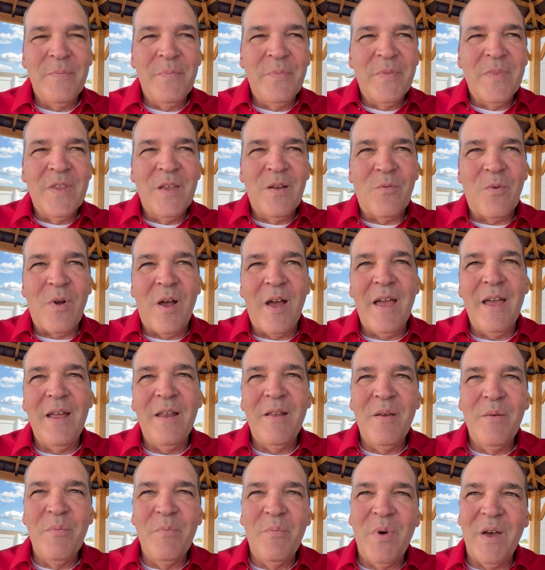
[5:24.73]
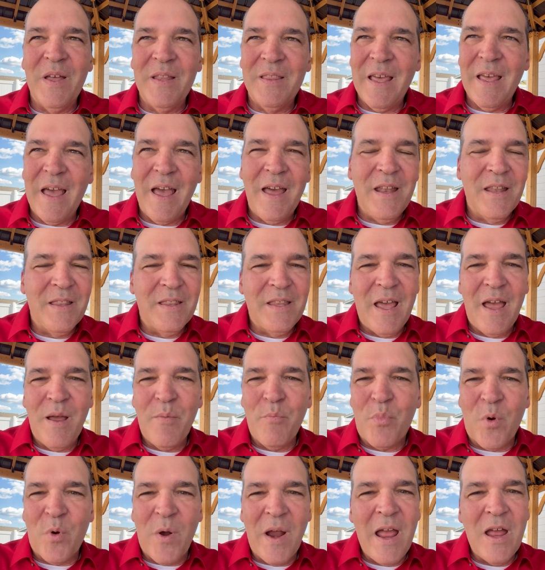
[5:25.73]
right? But that
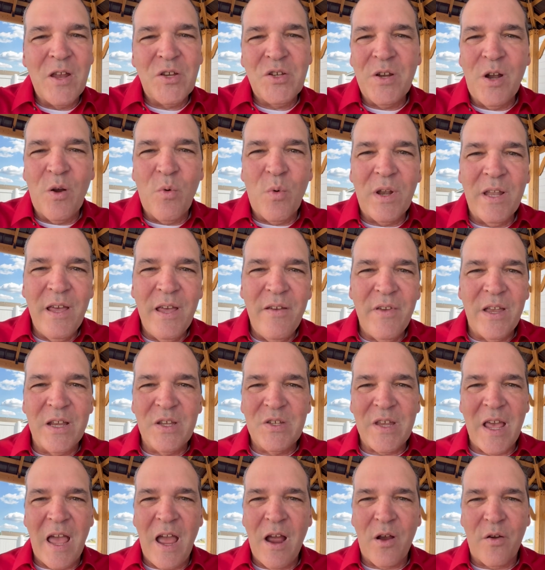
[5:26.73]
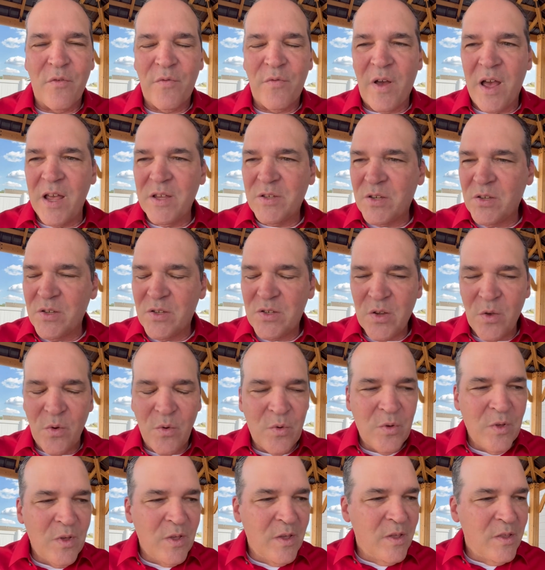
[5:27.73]
branch, we're living sacrifices. So
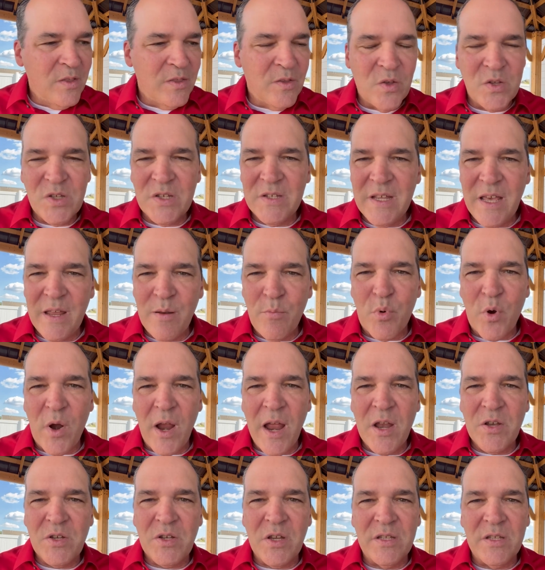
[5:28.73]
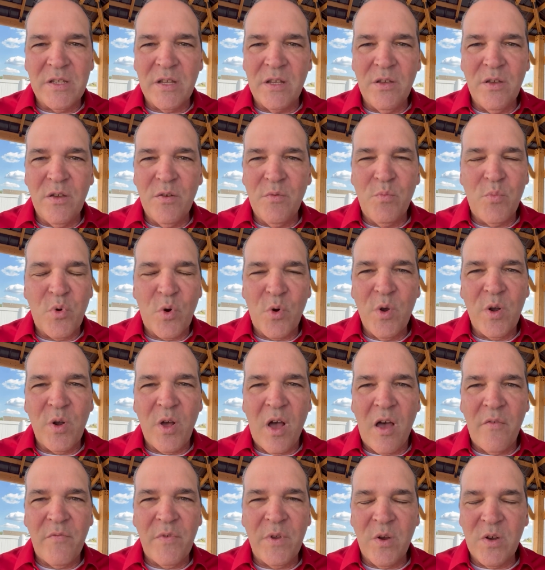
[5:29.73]
those dead branches that you prune
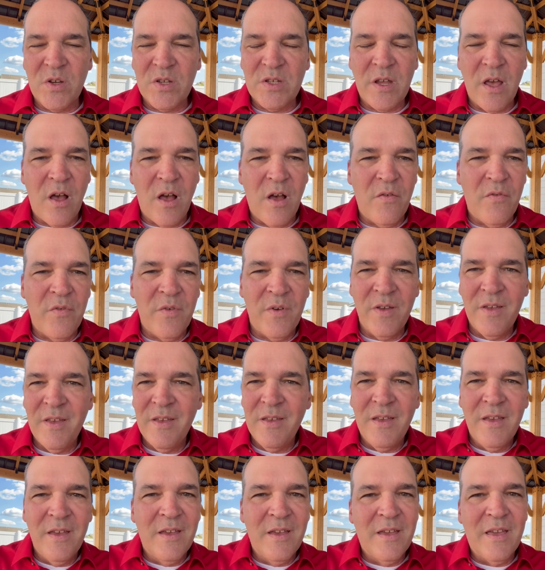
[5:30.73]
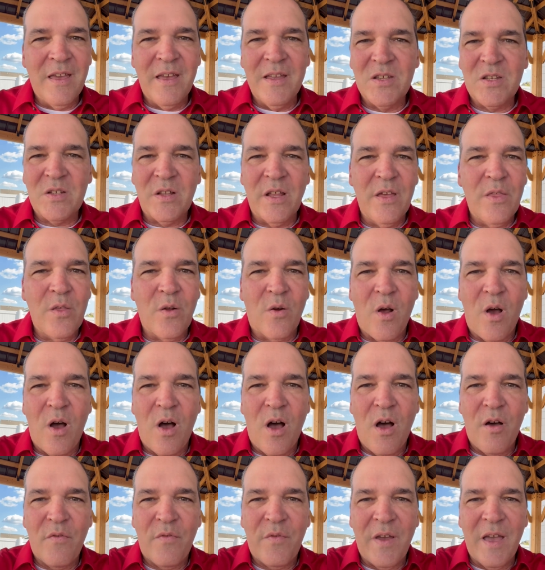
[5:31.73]
off yourself can slither
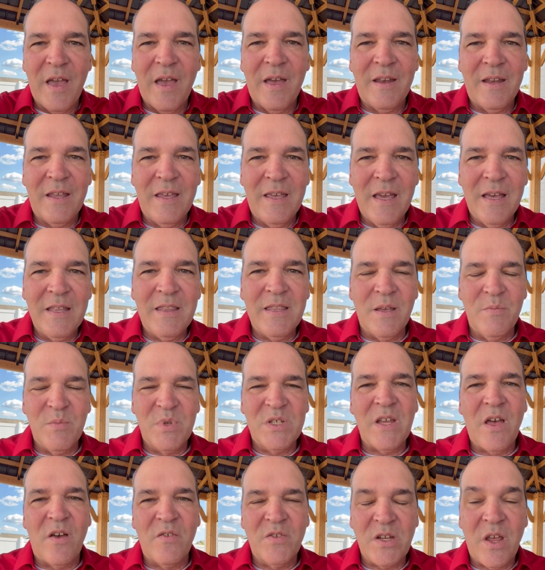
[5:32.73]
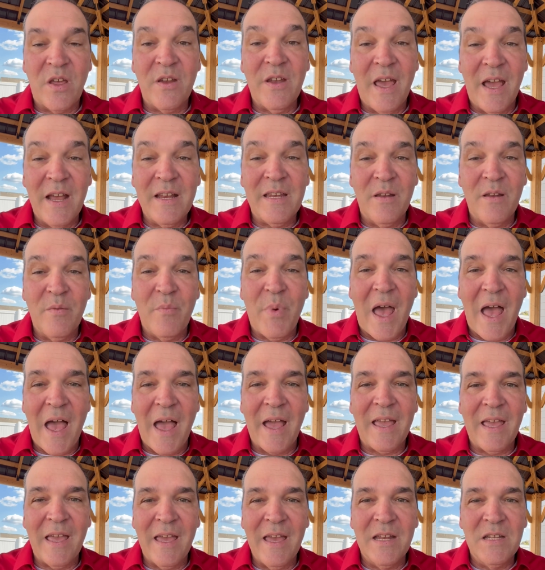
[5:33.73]
off and get themselves connected
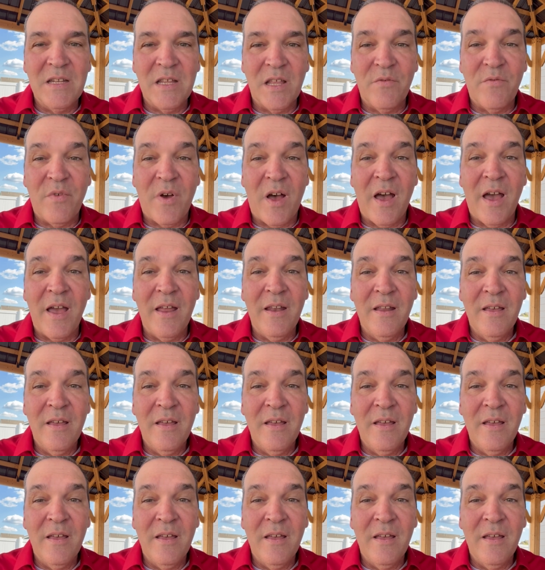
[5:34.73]
back into the vine.